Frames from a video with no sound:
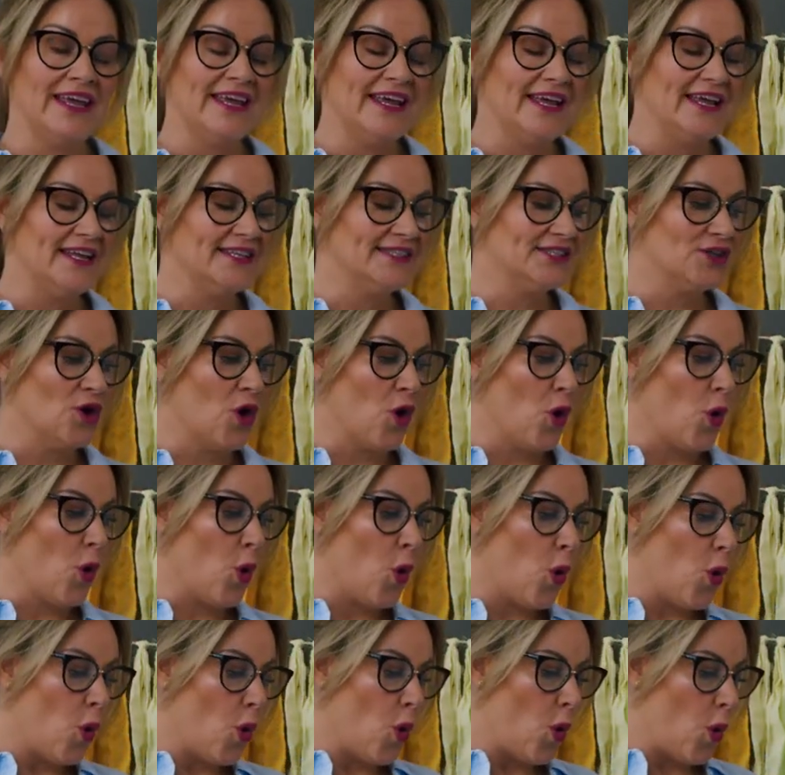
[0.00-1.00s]
It's
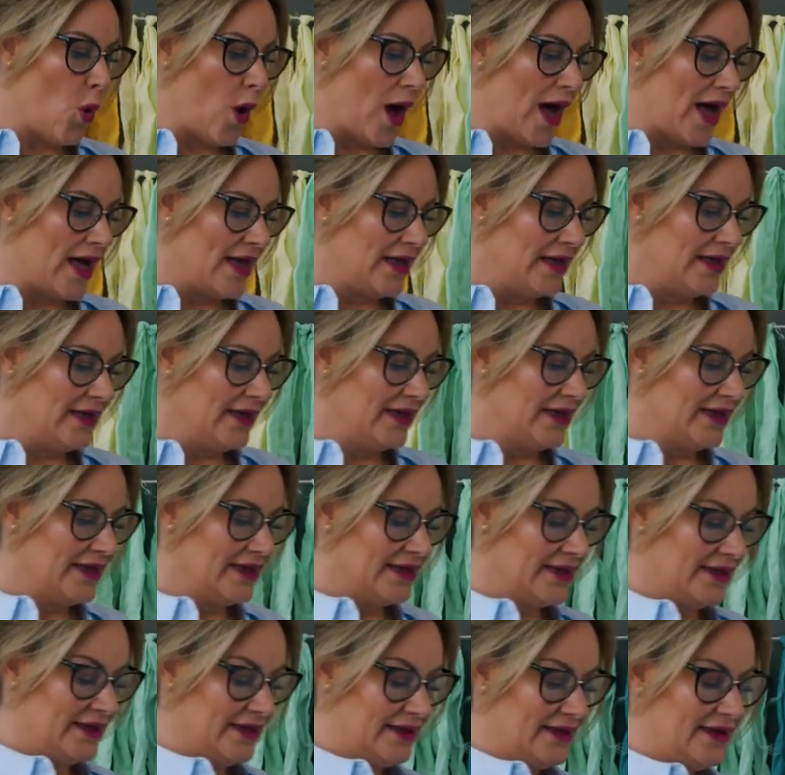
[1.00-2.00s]
or
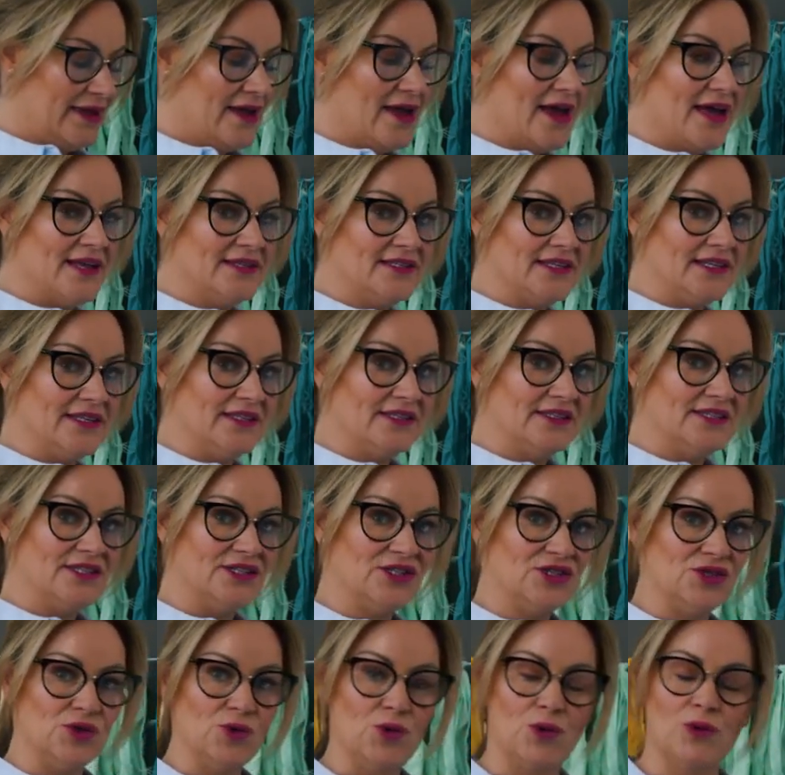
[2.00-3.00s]
as in
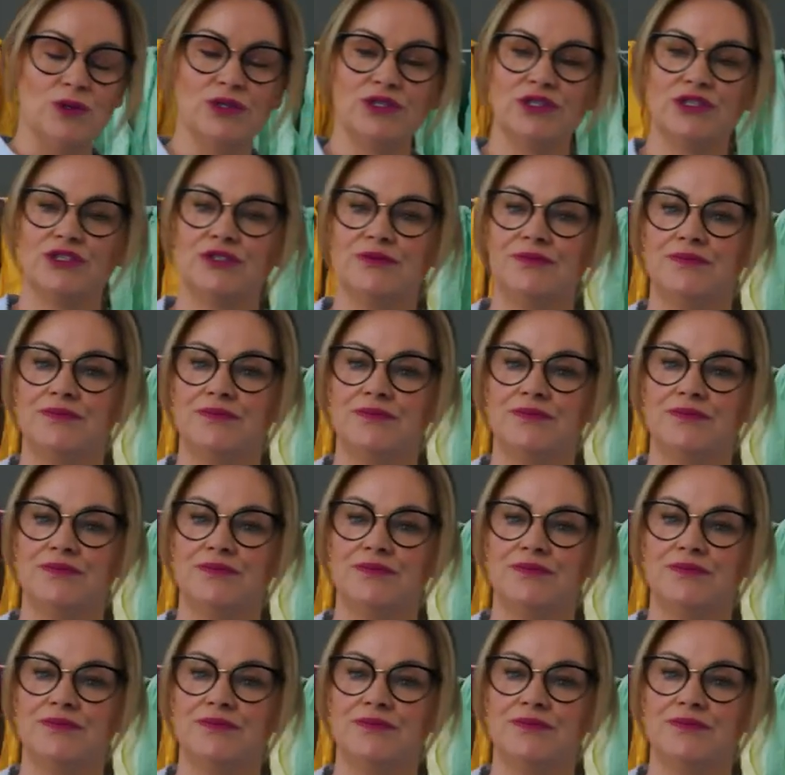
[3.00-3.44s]
sauce.